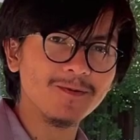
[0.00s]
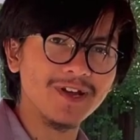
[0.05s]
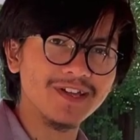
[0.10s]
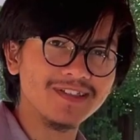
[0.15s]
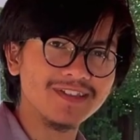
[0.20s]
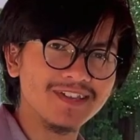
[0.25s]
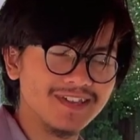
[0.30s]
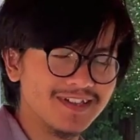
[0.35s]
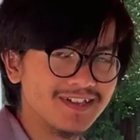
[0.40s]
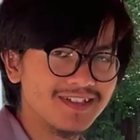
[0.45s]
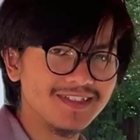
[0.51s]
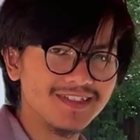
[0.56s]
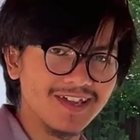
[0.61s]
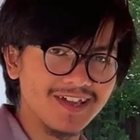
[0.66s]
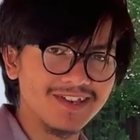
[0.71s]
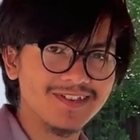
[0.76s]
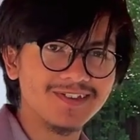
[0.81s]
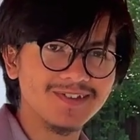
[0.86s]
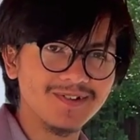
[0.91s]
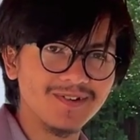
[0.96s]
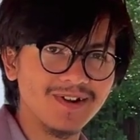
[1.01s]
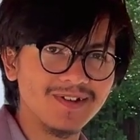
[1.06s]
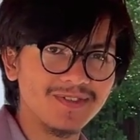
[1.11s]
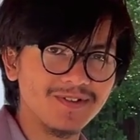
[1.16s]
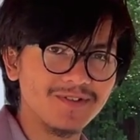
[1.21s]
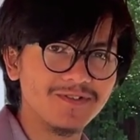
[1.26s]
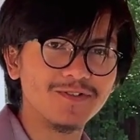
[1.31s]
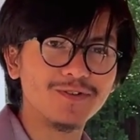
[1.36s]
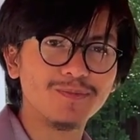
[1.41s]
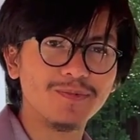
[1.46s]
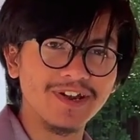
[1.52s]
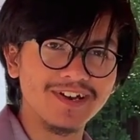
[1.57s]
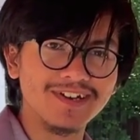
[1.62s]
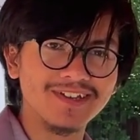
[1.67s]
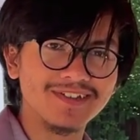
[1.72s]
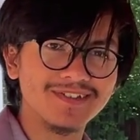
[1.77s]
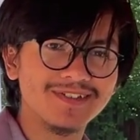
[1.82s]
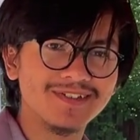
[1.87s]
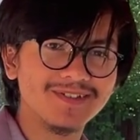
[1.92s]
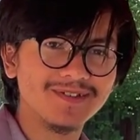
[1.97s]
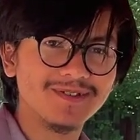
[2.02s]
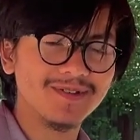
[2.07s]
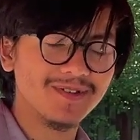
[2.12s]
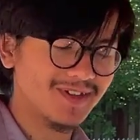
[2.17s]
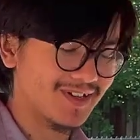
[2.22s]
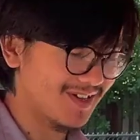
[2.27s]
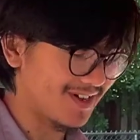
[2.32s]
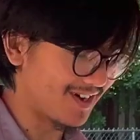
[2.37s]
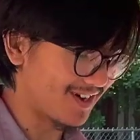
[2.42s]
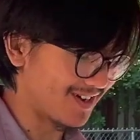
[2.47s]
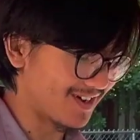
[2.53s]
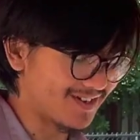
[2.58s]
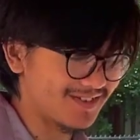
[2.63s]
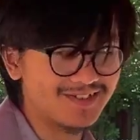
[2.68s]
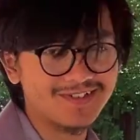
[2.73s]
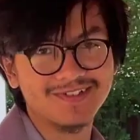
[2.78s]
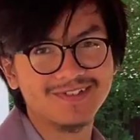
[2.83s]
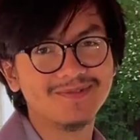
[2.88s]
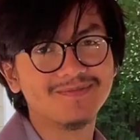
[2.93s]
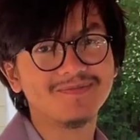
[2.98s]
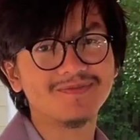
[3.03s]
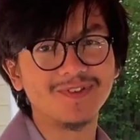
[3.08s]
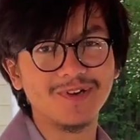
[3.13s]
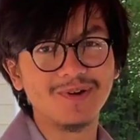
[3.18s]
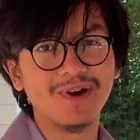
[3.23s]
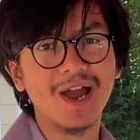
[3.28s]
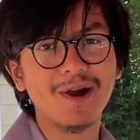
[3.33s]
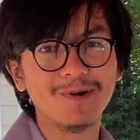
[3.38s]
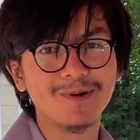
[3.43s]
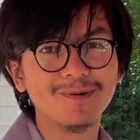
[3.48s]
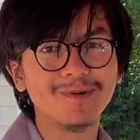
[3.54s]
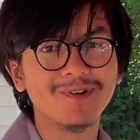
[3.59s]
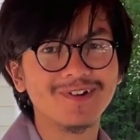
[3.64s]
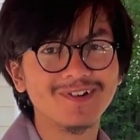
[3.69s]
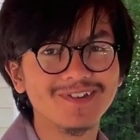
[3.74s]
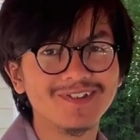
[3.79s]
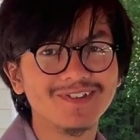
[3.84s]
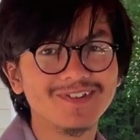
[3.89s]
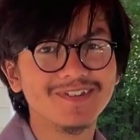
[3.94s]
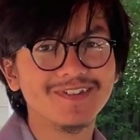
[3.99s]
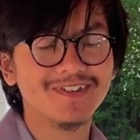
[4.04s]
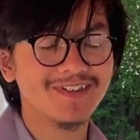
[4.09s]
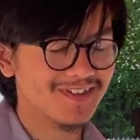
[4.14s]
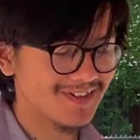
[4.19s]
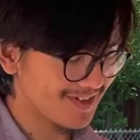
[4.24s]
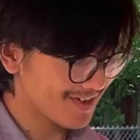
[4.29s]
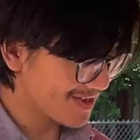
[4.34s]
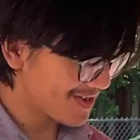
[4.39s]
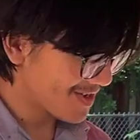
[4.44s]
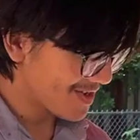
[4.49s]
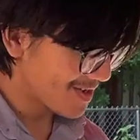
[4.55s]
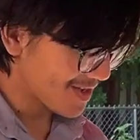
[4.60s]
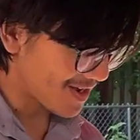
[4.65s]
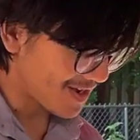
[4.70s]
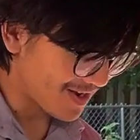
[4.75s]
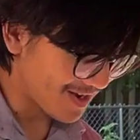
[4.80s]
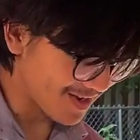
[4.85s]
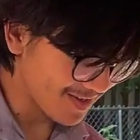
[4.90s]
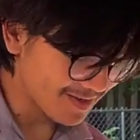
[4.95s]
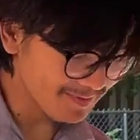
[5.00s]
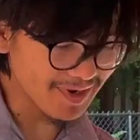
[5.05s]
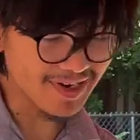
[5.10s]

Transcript: when the lights are at their full brightness, and just, you know, how it works. In